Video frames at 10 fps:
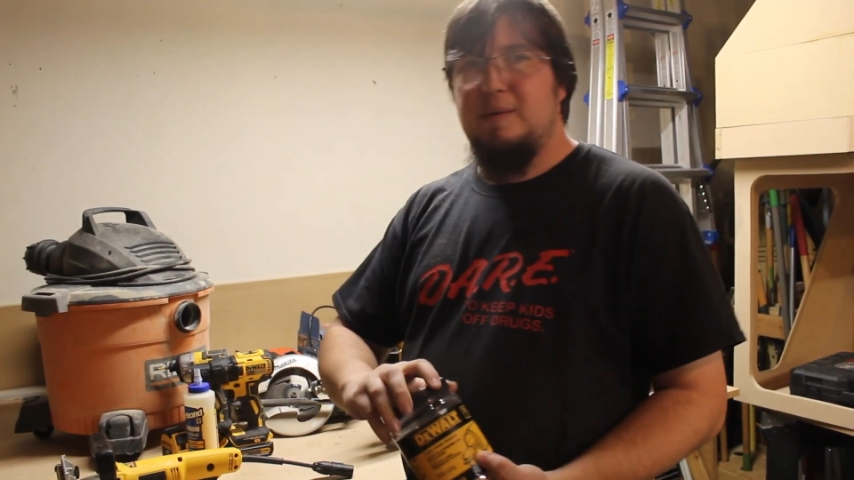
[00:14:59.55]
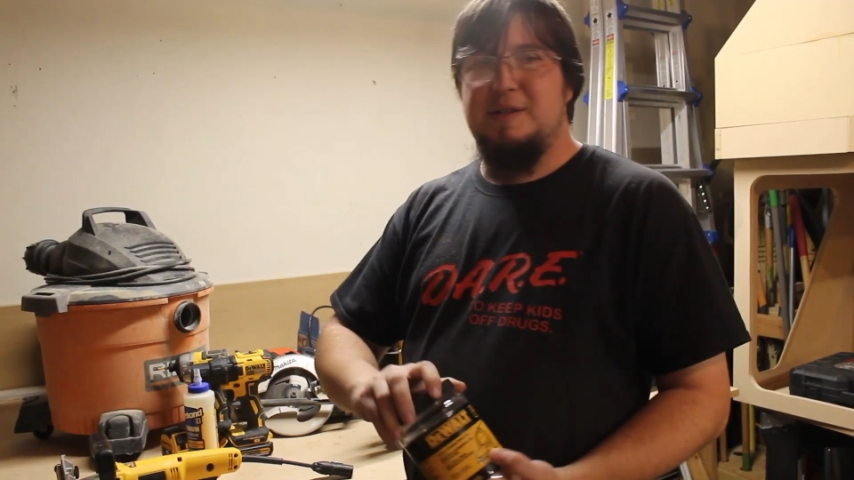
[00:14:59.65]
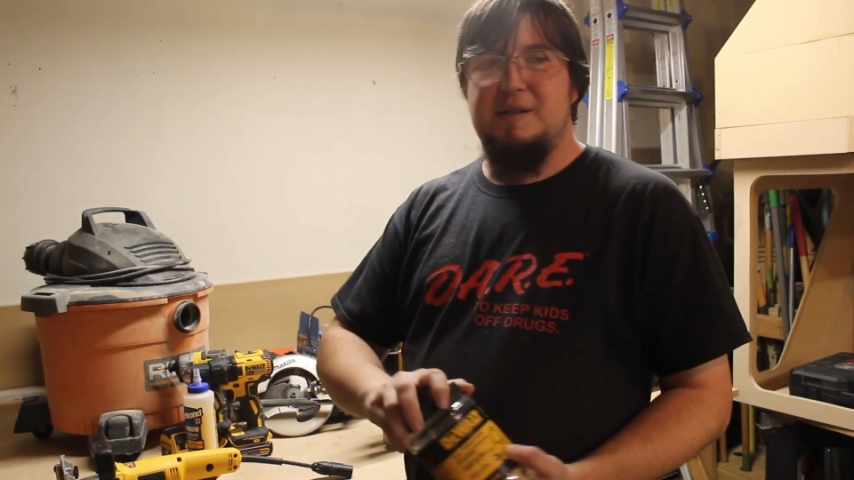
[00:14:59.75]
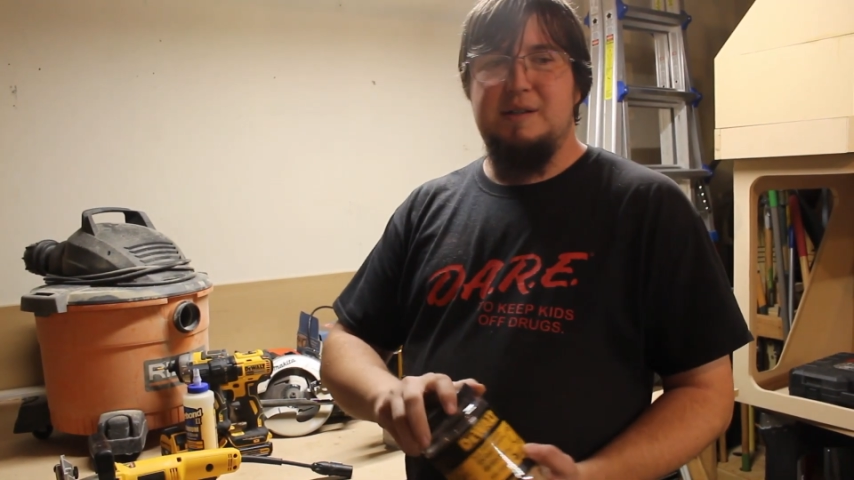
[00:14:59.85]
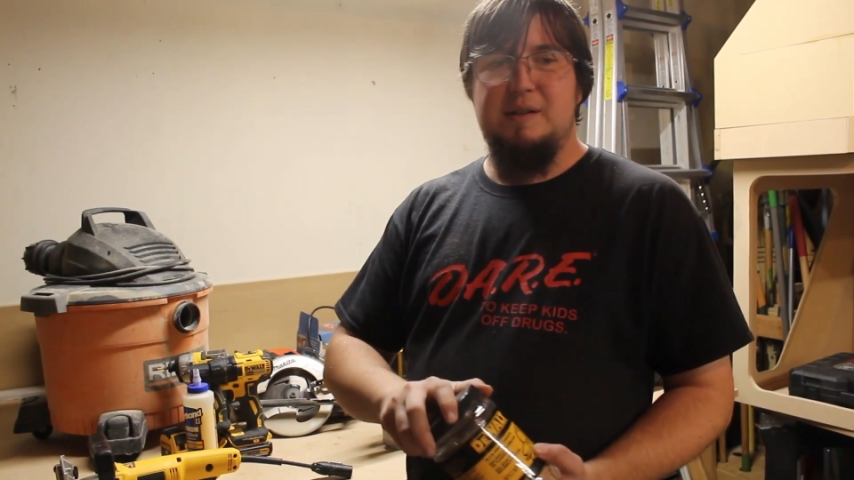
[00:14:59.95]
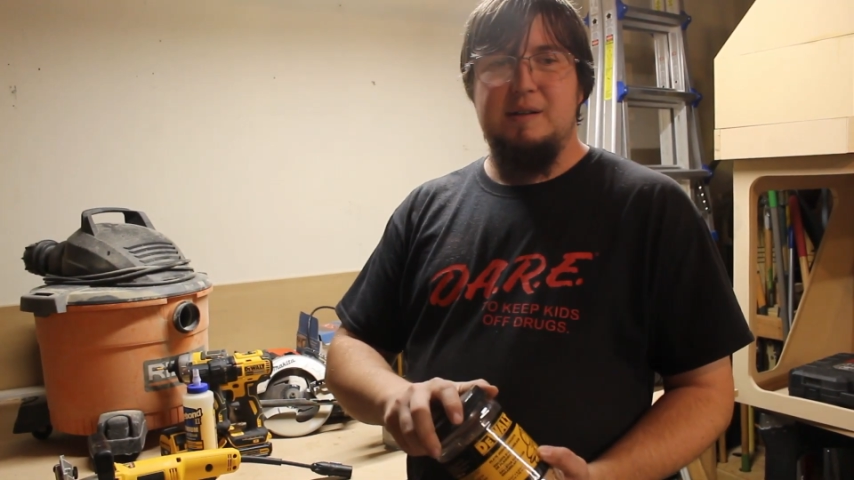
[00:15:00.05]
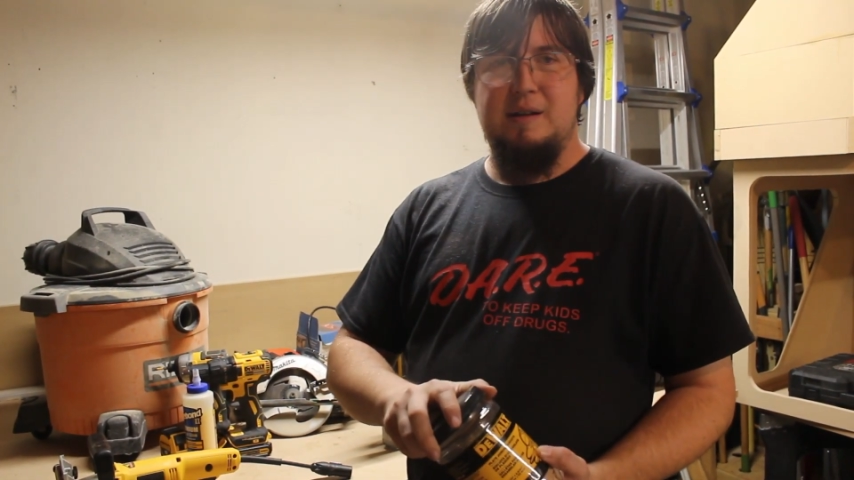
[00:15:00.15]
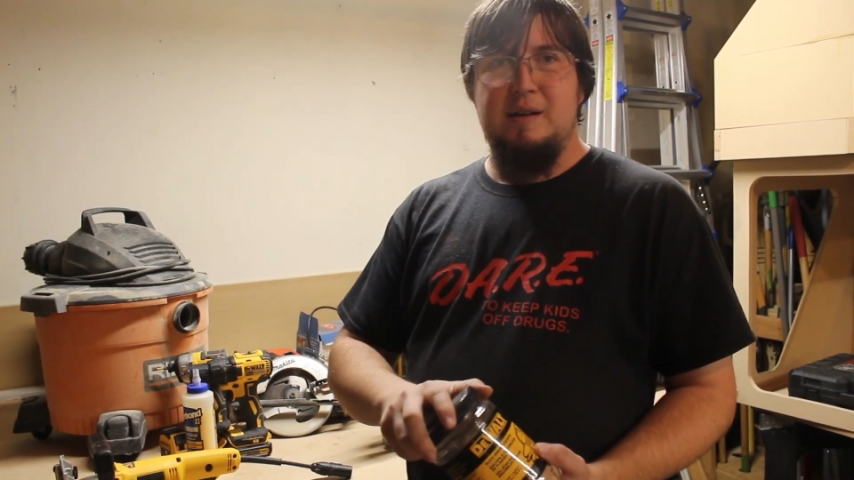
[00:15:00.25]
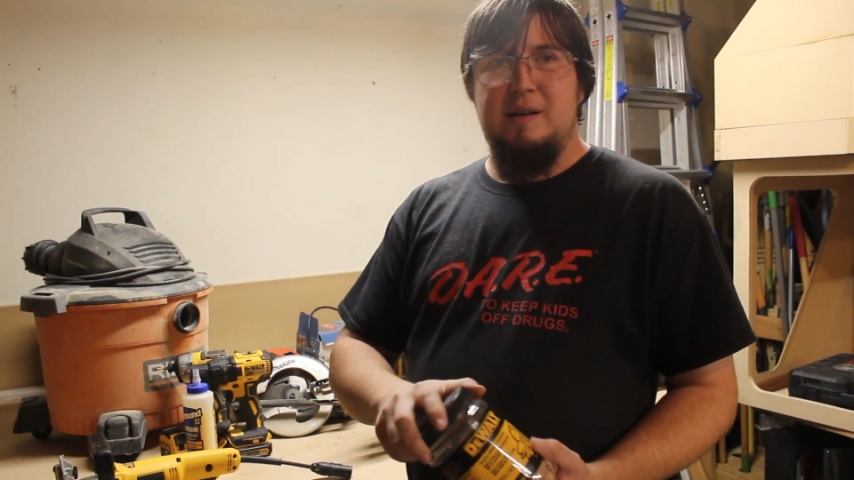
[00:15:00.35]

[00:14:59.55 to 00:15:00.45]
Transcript: resistant.